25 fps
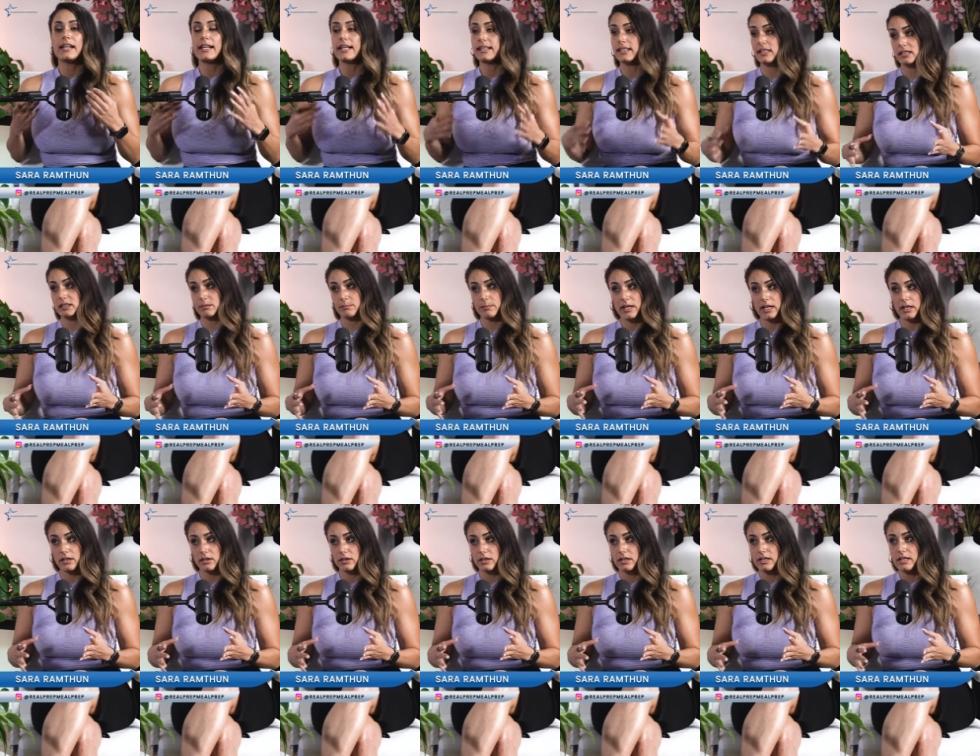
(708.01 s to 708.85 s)
It doesn't
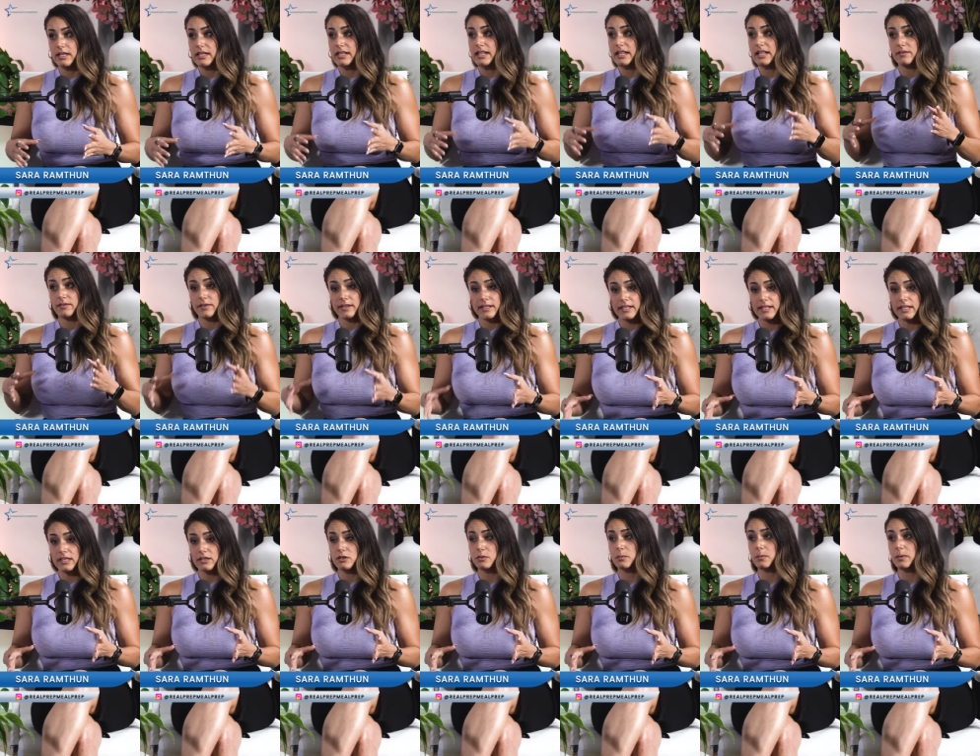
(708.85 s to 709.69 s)
matter. If I
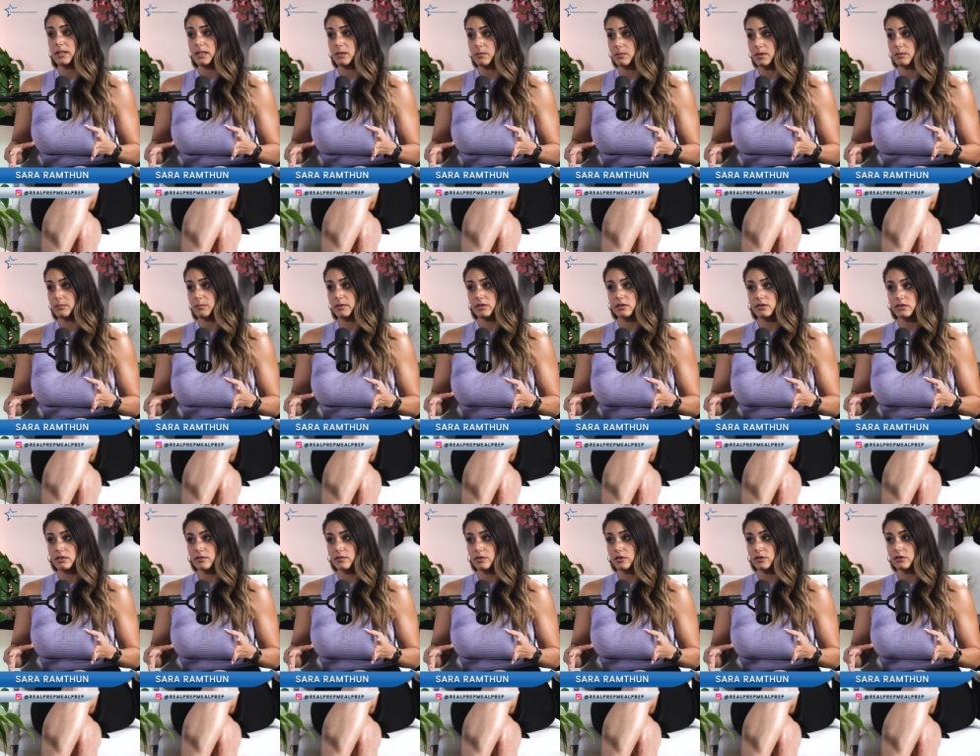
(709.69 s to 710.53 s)
eat 21
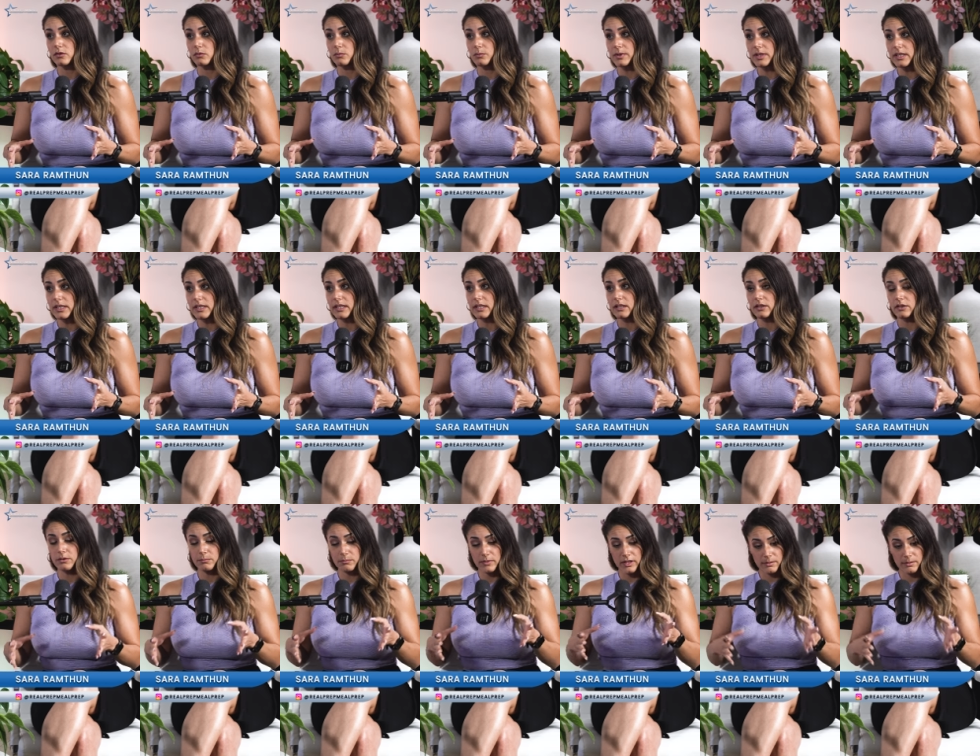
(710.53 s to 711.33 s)
meals of yours a week and you,